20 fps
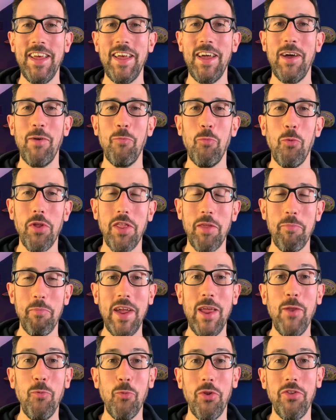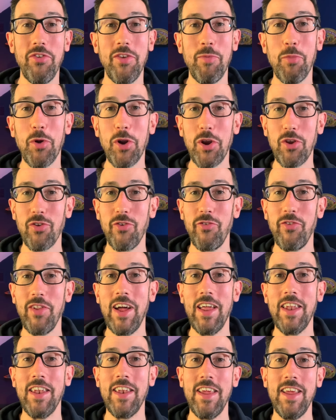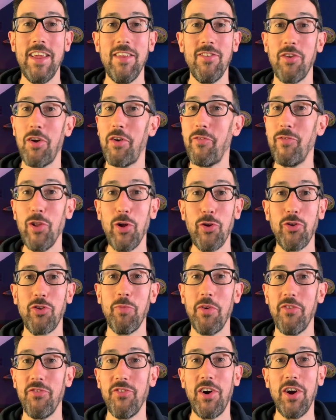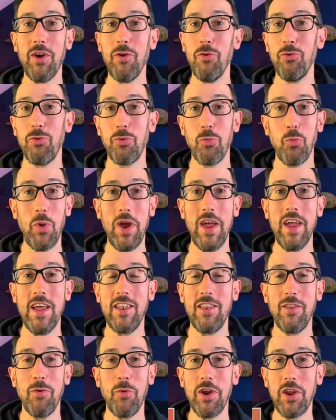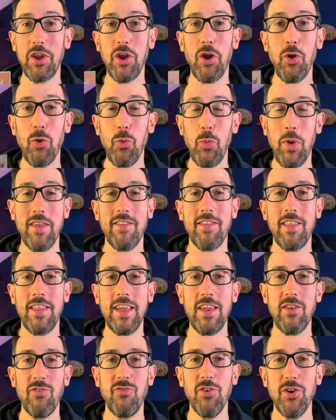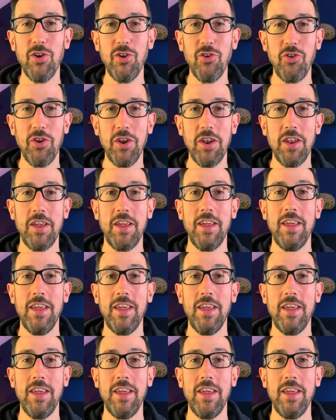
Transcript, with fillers: and one of the main ones in Microsoft land is I've lost my files, where do I go, where's the latest version?